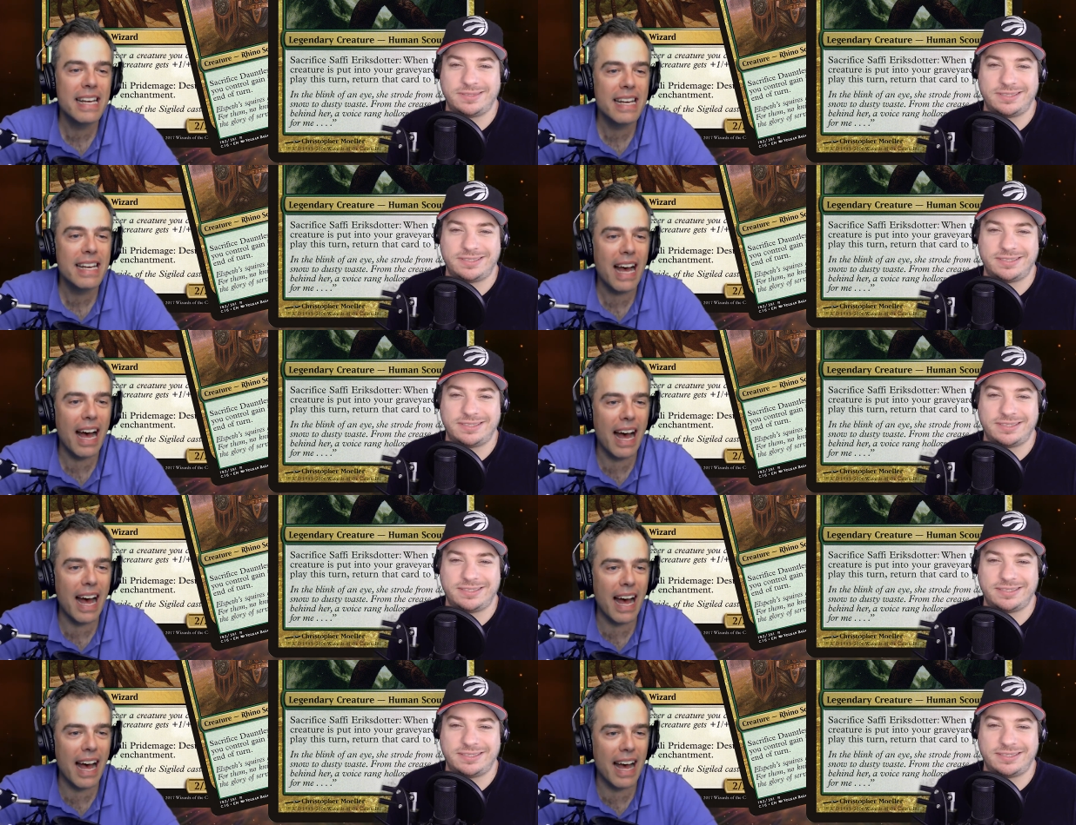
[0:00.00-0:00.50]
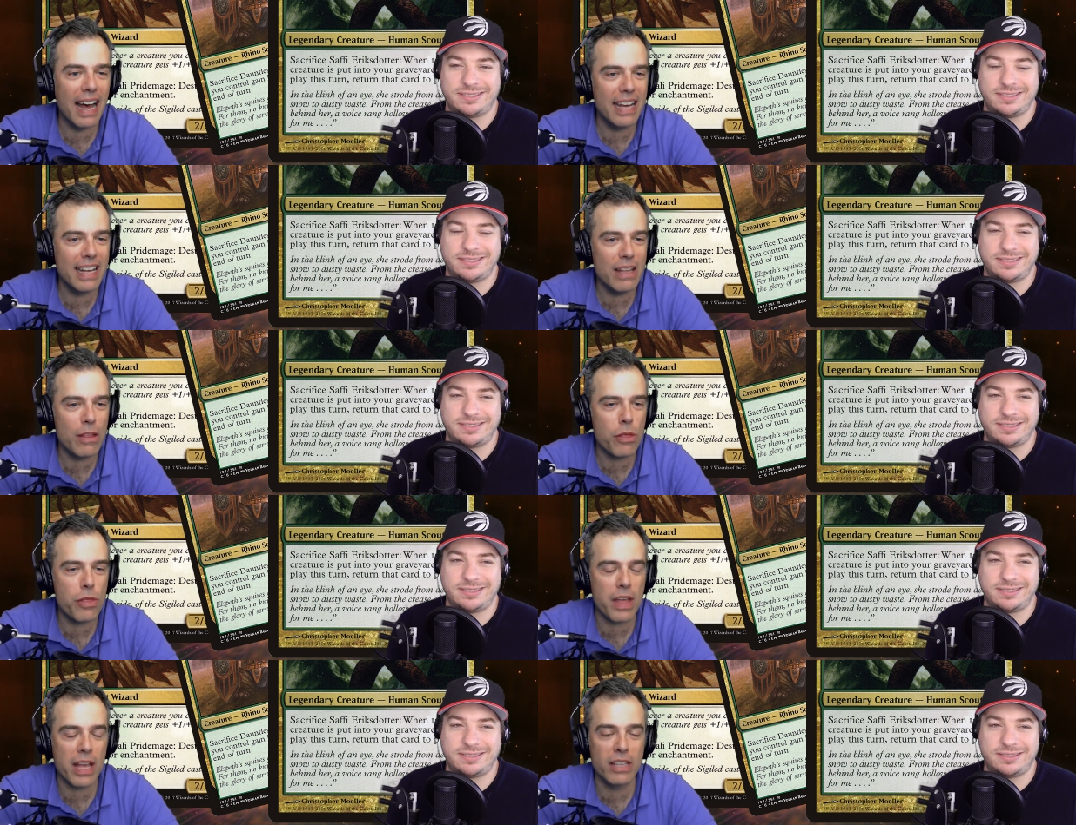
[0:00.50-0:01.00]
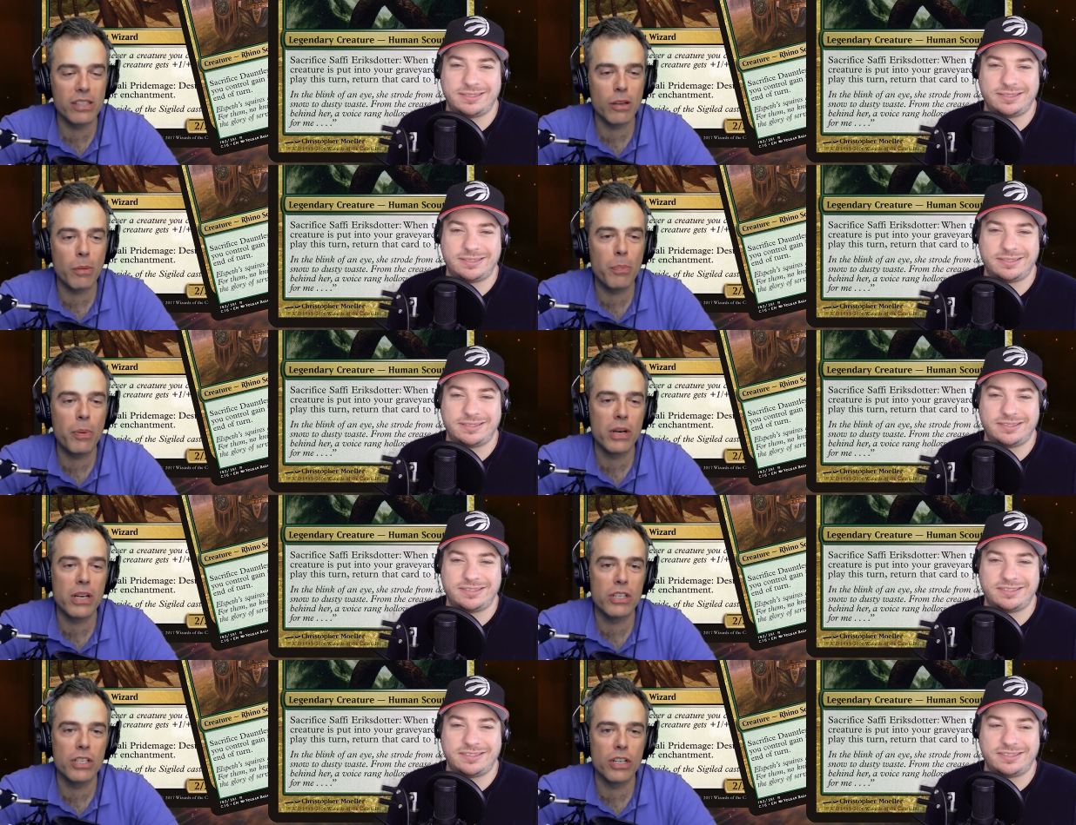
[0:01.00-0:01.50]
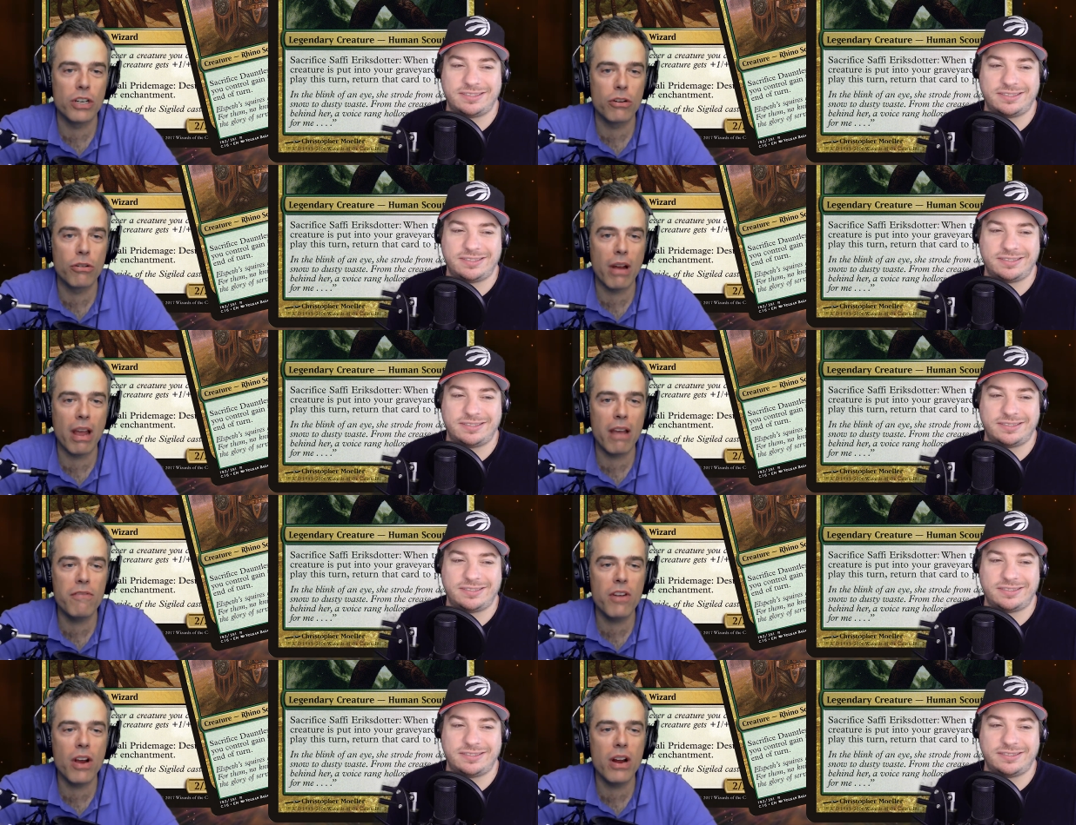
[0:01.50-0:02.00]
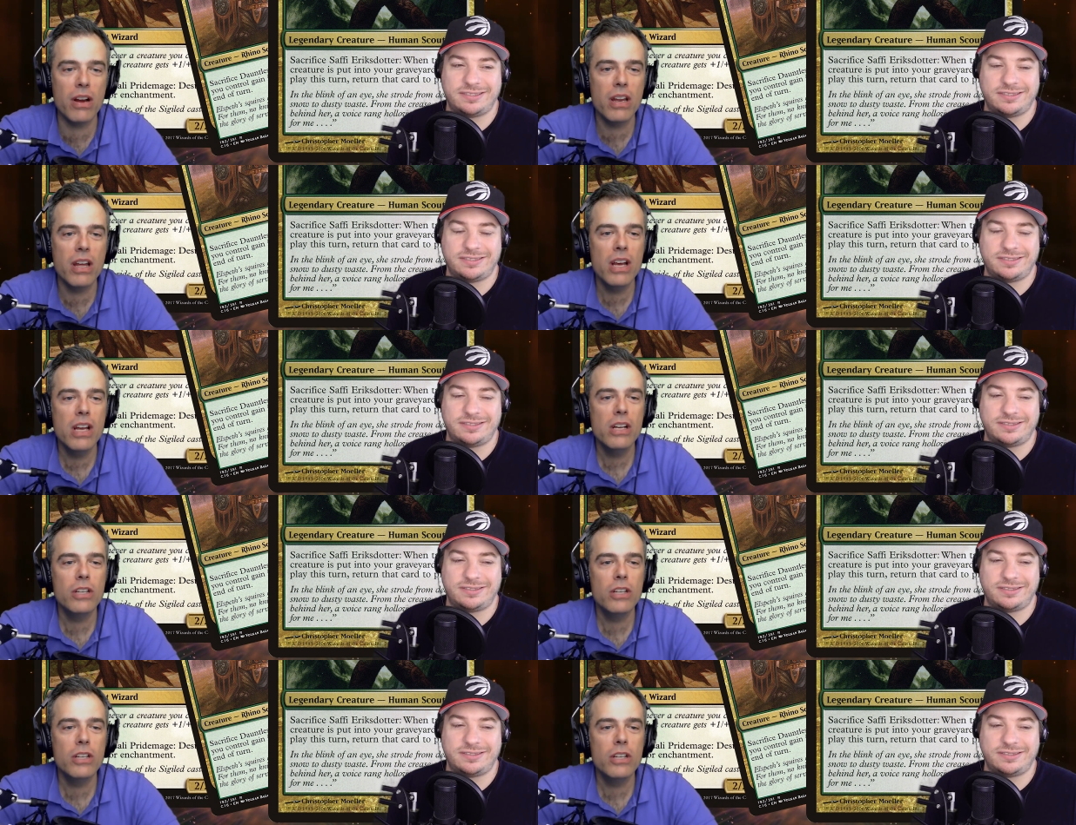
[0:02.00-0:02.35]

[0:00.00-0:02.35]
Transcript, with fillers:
Speaker 1: uh, things are put into your graveyard.